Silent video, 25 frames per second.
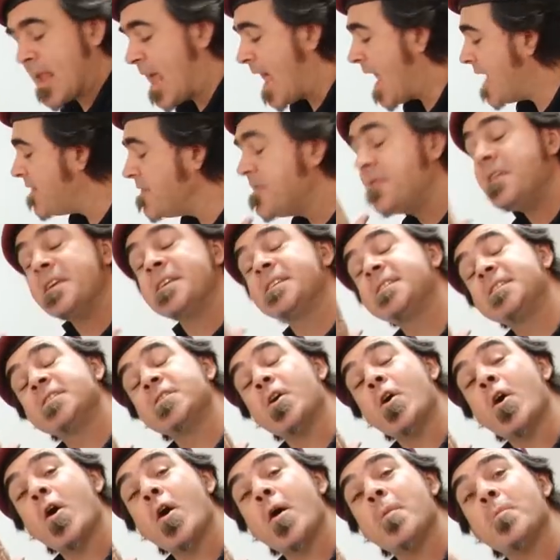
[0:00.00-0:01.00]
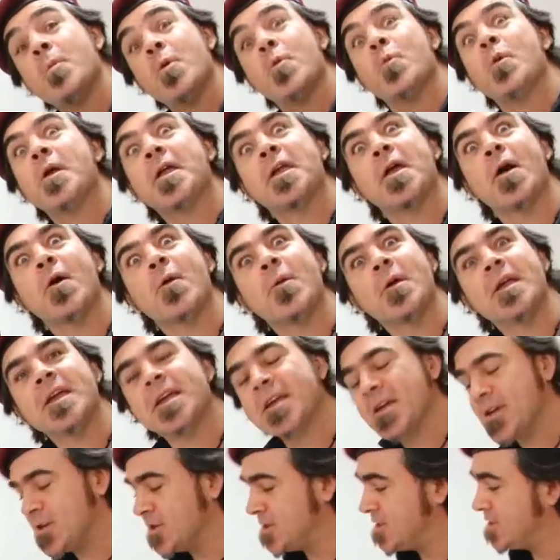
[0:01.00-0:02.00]
And this time we're
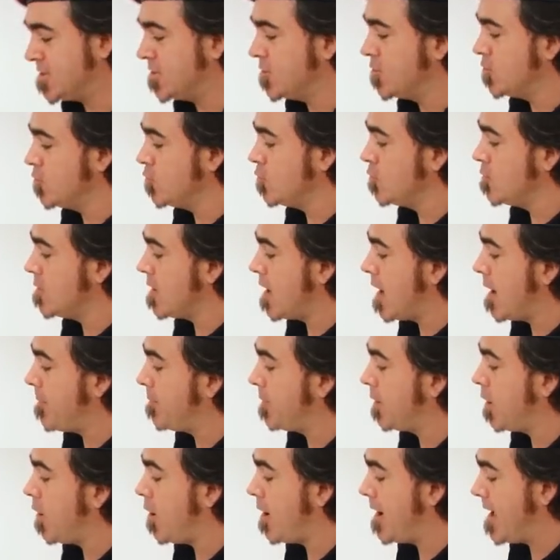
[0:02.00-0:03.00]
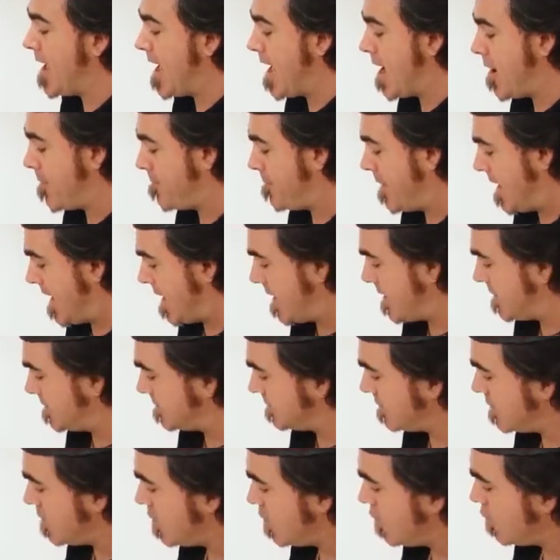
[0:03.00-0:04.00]
going to apply our paint
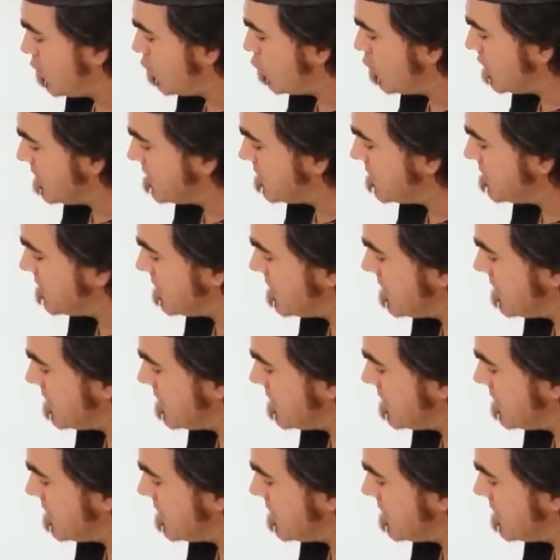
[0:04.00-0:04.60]
with the